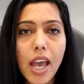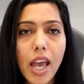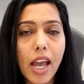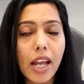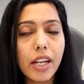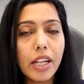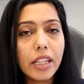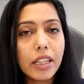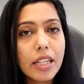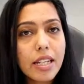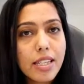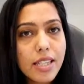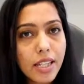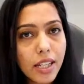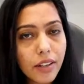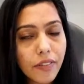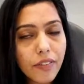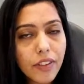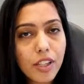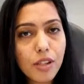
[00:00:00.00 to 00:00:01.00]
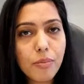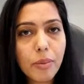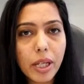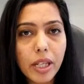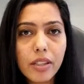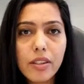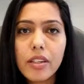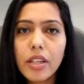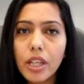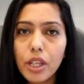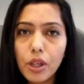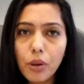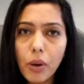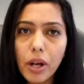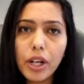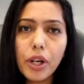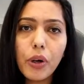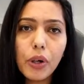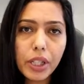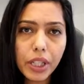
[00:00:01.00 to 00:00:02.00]
And in the service base, you
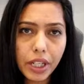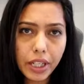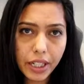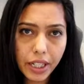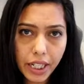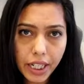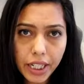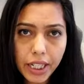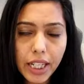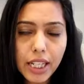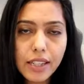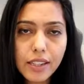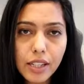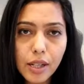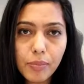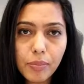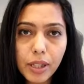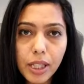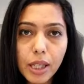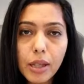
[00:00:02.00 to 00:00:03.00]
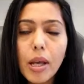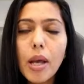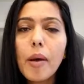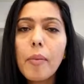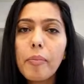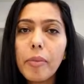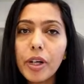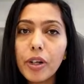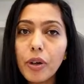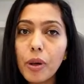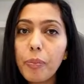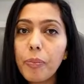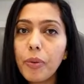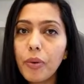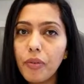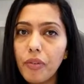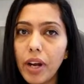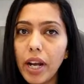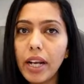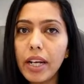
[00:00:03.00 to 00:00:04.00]
are not creating something, but you're
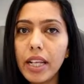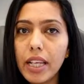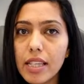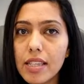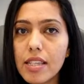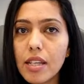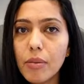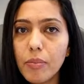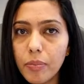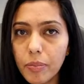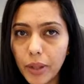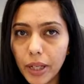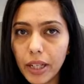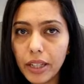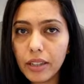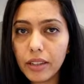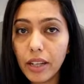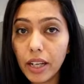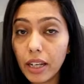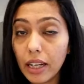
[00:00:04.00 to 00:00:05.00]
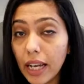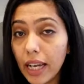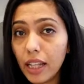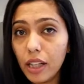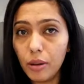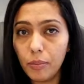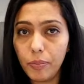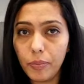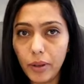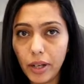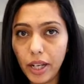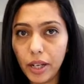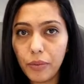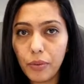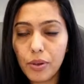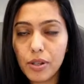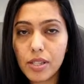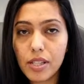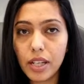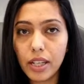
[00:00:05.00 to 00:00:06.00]
providing some help, I
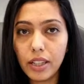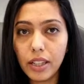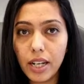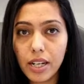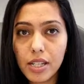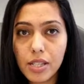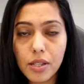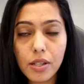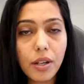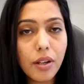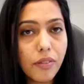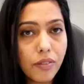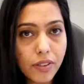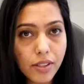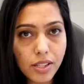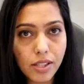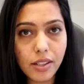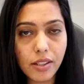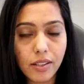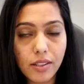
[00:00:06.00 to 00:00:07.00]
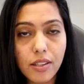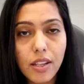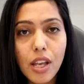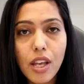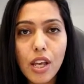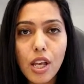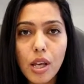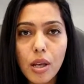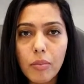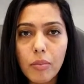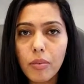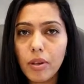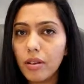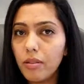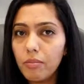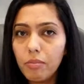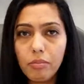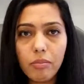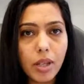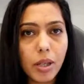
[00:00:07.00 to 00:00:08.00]
would say, that services,
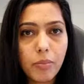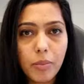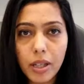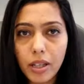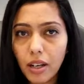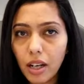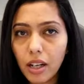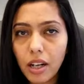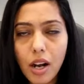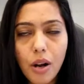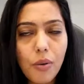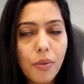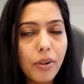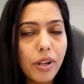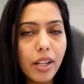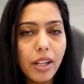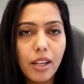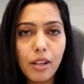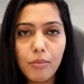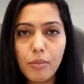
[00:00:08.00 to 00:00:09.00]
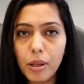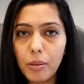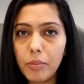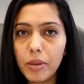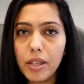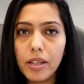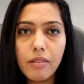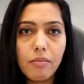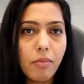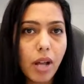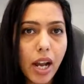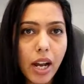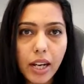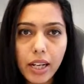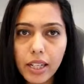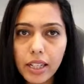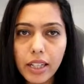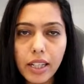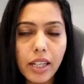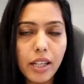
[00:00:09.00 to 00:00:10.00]
maybe accounting, maybe
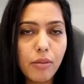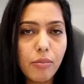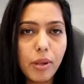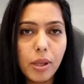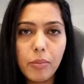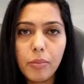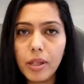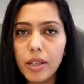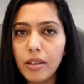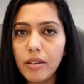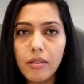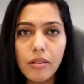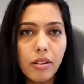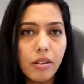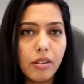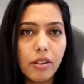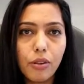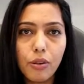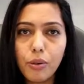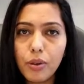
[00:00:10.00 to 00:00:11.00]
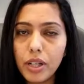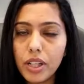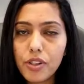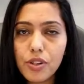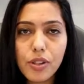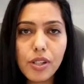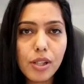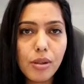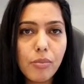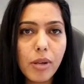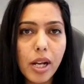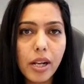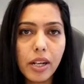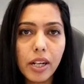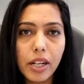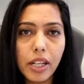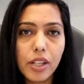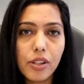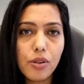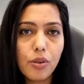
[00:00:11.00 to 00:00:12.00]
IT, maybe digital
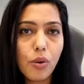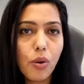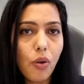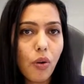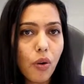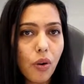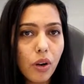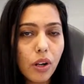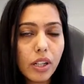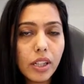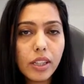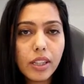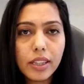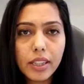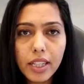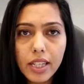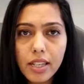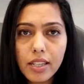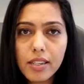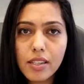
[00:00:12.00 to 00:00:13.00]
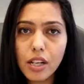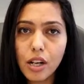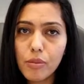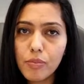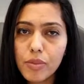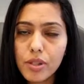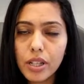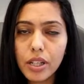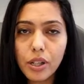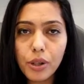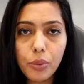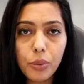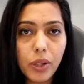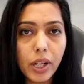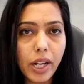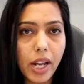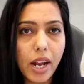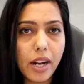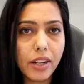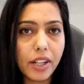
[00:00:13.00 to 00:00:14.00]
marketing. So all these comes into
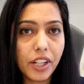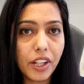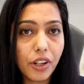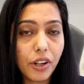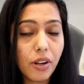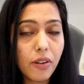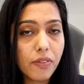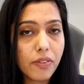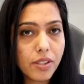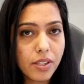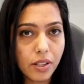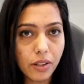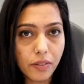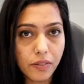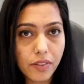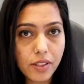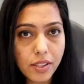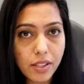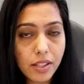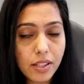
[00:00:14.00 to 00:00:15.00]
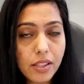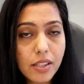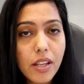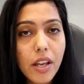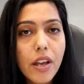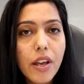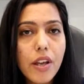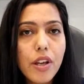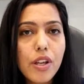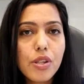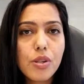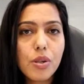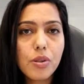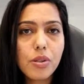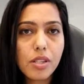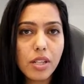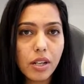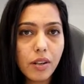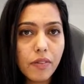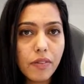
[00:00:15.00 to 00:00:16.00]
the category of services. So
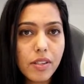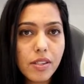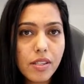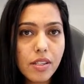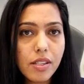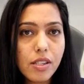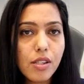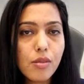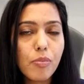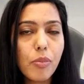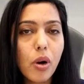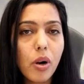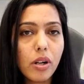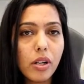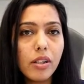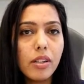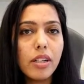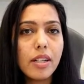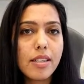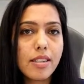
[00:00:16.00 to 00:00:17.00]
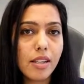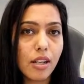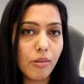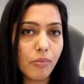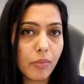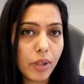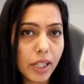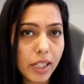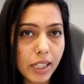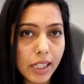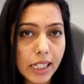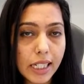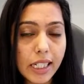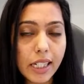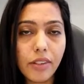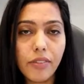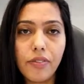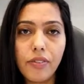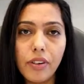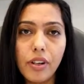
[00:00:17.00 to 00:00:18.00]
services model is completely
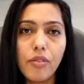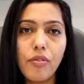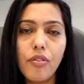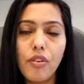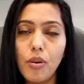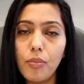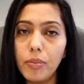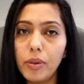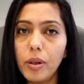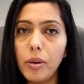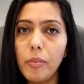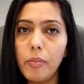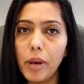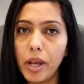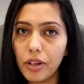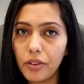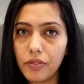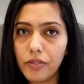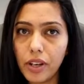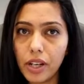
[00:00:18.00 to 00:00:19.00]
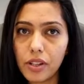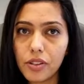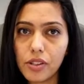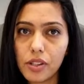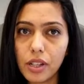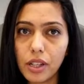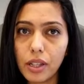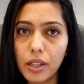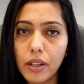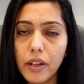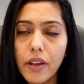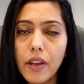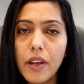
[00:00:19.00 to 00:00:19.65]
different from the manufacturing.